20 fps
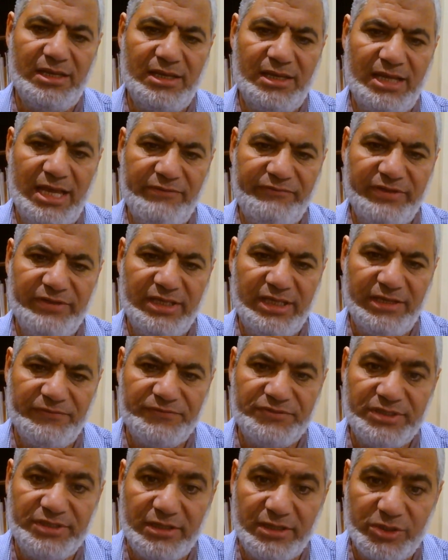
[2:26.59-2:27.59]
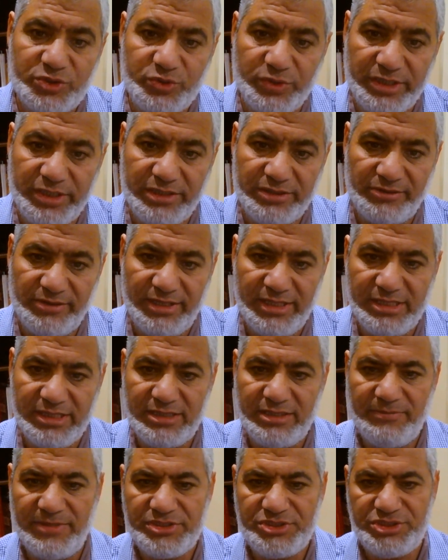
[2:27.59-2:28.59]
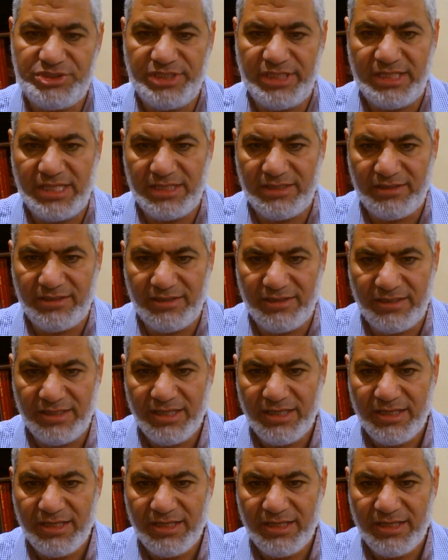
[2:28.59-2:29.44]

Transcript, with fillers: having iftar together in the masjid and